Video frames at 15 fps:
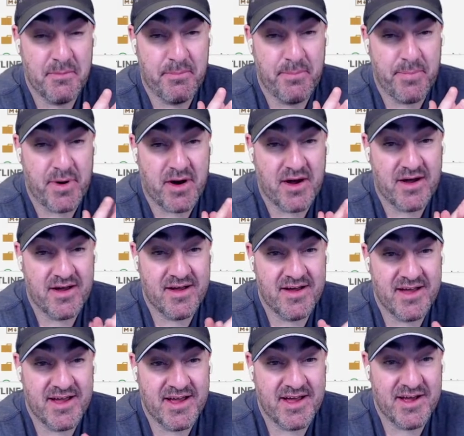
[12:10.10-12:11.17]
But
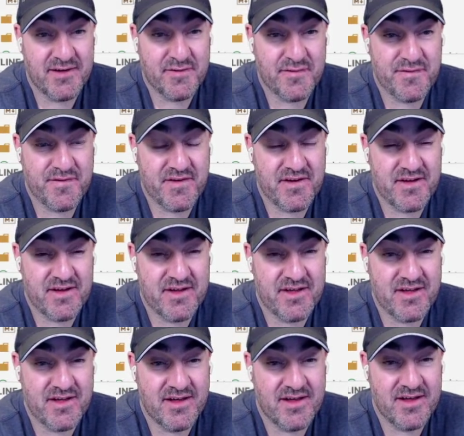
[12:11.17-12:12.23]
if
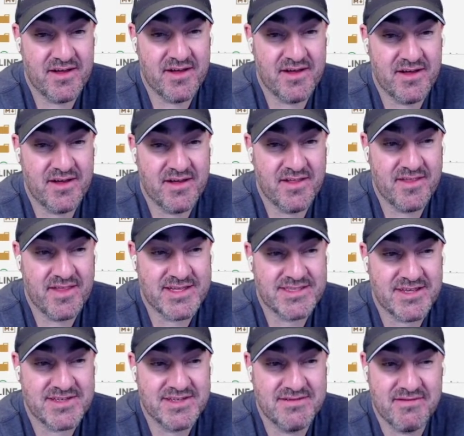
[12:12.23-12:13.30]
this
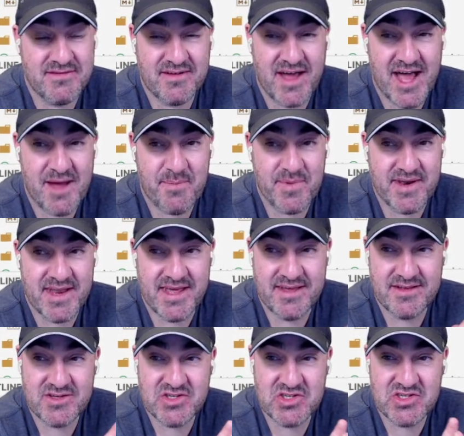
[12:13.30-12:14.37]
doesn't happen
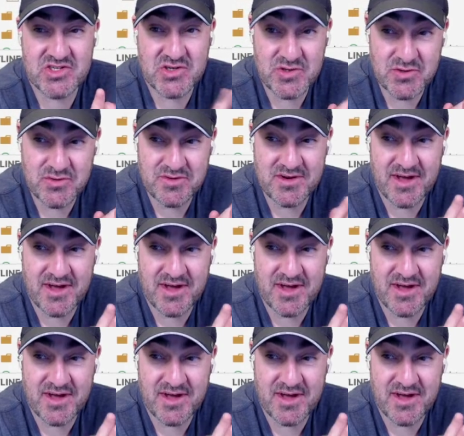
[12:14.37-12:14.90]
soon,